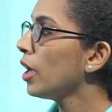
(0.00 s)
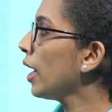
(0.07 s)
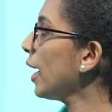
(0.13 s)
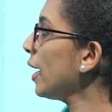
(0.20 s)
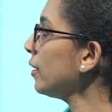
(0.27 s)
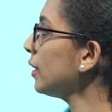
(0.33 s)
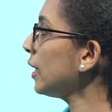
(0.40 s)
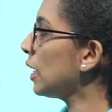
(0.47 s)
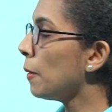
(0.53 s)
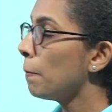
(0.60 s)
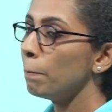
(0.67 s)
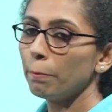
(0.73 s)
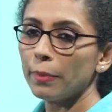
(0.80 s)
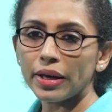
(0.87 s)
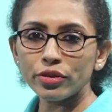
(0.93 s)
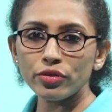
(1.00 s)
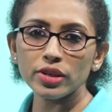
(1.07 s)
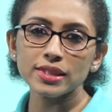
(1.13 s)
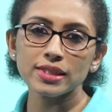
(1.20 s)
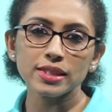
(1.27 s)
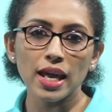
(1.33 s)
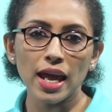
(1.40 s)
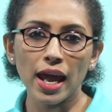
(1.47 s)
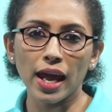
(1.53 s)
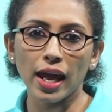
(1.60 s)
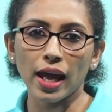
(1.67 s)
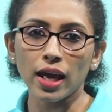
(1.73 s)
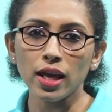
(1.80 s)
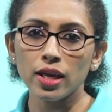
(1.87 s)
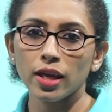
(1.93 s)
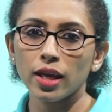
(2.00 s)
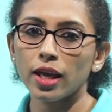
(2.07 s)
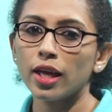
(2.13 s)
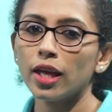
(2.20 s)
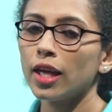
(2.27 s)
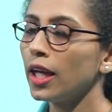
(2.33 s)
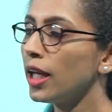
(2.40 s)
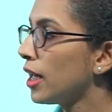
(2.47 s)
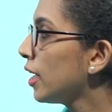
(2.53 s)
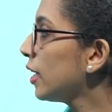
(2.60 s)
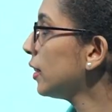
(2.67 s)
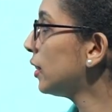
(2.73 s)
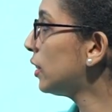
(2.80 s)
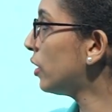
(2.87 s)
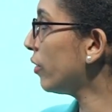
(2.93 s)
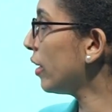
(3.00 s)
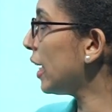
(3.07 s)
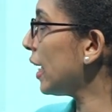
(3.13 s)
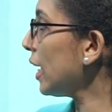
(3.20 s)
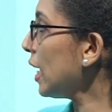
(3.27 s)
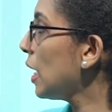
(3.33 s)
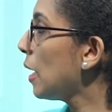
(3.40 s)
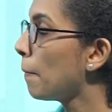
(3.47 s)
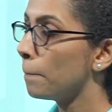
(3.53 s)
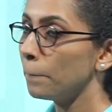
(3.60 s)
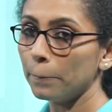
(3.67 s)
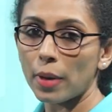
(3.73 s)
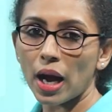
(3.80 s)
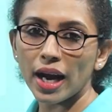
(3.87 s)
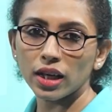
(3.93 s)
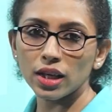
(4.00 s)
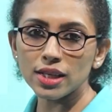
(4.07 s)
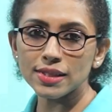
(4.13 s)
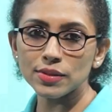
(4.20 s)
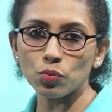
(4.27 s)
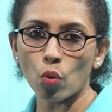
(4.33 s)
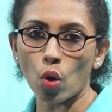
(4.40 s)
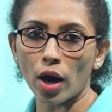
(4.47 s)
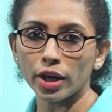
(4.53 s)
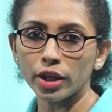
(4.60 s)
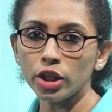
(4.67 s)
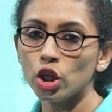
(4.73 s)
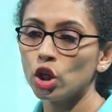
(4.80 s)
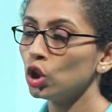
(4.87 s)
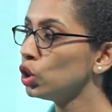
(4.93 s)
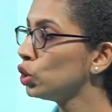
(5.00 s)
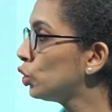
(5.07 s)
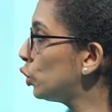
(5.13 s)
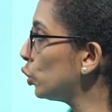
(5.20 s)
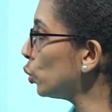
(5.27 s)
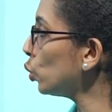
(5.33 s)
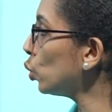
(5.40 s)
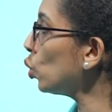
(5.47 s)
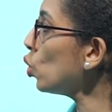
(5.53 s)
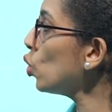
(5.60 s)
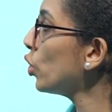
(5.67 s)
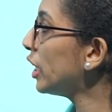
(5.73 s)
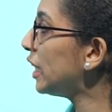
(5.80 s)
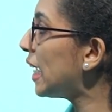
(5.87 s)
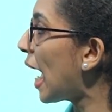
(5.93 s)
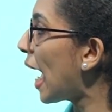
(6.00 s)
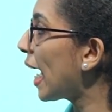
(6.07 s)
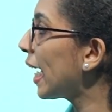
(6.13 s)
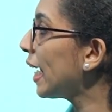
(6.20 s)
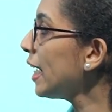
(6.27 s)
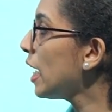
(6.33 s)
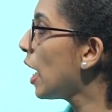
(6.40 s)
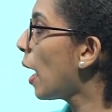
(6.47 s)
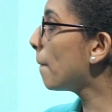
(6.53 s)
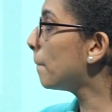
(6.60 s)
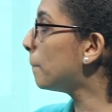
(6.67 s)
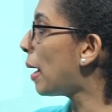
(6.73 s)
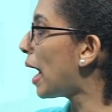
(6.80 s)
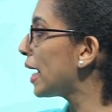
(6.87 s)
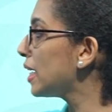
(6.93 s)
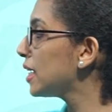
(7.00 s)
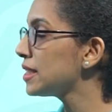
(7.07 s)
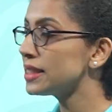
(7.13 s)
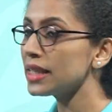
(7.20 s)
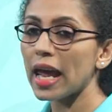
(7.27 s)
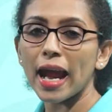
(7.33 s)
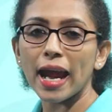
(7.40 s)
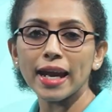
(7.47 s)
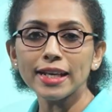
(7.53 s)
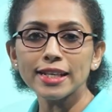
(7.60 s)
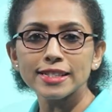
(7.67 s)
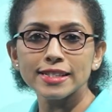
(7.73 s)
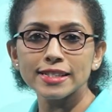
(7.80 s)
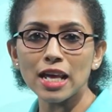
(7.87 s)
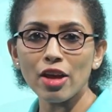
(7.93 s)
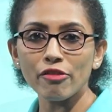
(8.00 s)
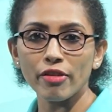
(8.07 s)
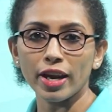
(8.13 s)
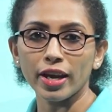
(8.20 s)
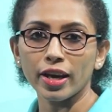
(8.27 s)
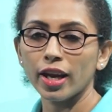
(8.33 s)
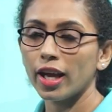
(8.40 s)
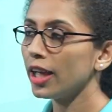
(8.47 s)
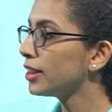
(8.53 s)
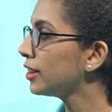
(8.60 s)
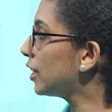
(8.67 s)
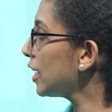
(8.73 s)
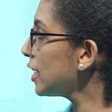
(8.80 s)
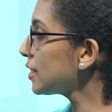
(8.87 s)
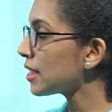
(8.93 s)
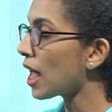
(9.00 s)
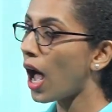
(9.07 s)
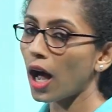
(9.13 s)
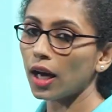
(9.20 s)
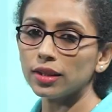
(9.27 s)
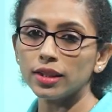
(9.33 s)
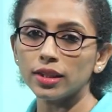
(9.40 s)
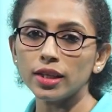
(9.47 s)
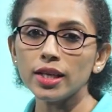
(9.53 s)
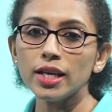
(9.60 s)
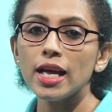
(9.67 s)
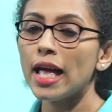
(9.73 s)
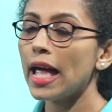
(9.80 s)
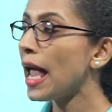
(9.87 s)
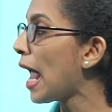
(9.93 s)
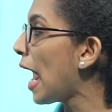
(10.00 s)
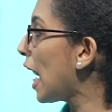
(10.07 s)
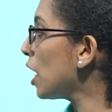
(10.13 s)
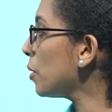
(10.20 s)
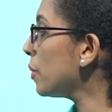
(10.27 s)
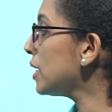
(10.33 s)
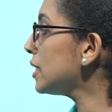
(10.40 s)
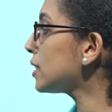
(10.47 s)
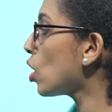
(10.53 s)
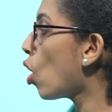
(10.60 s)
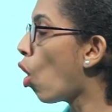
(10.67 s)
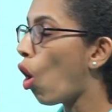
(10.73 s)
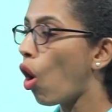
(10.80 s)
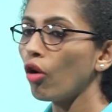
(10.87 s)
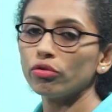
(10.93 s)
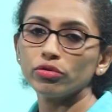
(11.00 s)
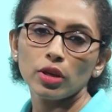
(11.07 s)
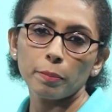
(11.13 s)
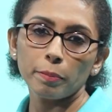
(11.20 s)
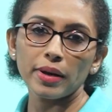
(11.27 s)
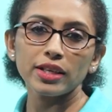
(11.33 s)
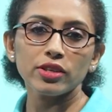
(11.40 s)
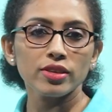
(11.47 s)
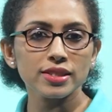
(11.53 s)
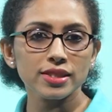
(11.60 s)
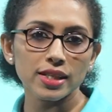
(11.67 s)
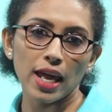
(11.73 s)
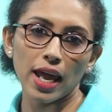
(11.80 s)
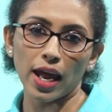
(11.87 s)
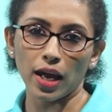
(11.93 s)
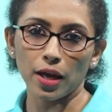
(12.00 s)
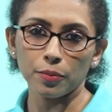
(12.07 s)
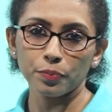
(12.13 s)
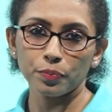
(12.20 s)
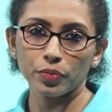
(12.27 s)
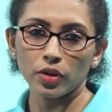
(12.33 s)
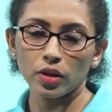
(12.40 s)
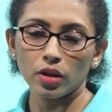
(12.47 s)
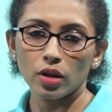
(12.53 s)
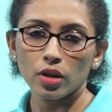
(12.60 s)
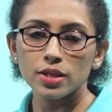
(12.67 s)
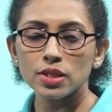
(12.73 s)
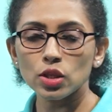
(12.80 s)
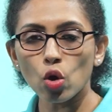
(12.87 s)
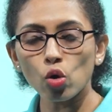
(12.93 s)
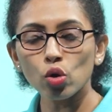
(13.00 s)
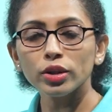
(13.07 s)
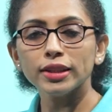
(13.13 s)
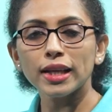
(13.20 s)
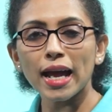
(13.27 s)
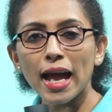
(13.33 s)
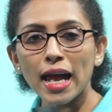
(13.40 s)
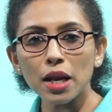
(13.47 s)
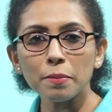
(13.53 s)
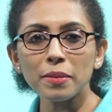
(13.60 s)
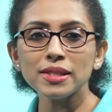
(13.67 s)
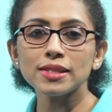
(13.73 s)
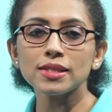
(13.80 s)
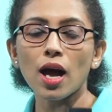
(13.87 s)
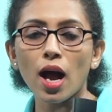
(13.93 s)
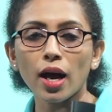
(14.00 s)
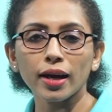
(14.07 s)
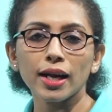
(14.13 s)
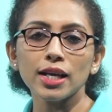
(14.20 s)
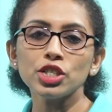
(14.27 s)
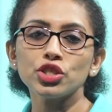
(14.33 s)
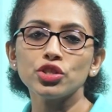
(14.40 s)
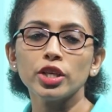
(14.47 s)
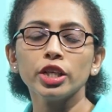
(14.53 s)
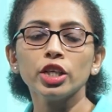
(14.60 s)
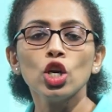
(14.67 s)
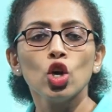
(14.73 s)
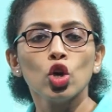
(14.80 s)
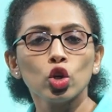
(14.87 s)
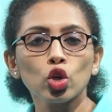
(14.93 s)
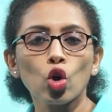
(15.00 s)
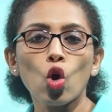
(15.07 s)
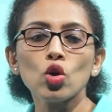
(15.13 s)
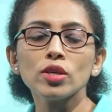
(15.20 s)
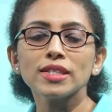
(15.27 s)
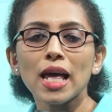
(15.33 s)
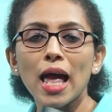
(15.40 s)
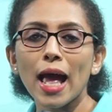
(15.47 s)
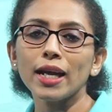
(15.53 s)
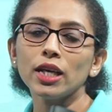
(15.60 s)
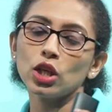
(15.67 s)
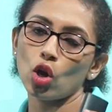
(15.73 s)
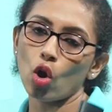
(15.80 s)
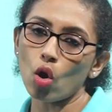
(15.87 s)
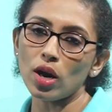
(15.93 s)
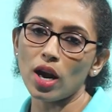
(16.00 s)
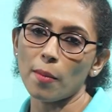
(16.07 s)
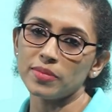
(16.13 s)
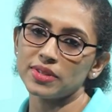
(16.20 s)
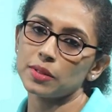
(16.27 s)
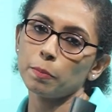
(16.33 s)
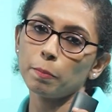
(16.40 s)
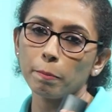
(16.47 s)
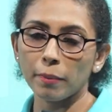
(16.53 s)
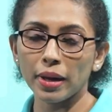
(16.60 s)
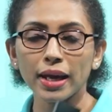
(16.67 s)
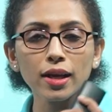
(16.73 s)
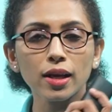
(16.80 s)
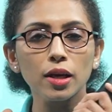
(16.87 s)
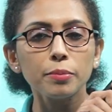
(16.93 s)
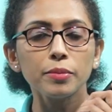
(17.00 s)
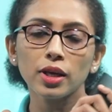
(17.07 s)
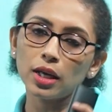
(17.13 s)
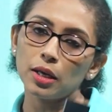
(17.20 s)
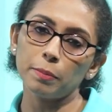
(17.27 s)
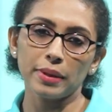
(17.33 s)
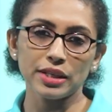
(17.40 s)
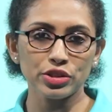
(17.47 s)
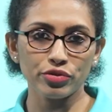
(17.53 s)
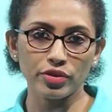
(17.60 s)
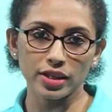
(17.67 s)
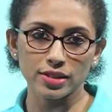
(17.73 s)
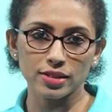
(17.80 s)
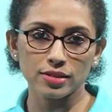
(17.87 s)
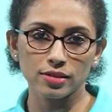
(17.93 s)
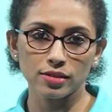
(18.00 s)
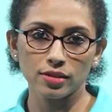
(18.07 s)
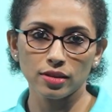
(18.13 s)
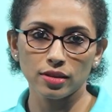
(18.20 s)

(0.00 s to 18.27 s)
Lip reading: In the matrix A, 3, minus 1, 2, 9, minus 8, 7. These are the elements of matrix A. So, the elements arranged in rows and columns make up a matrix.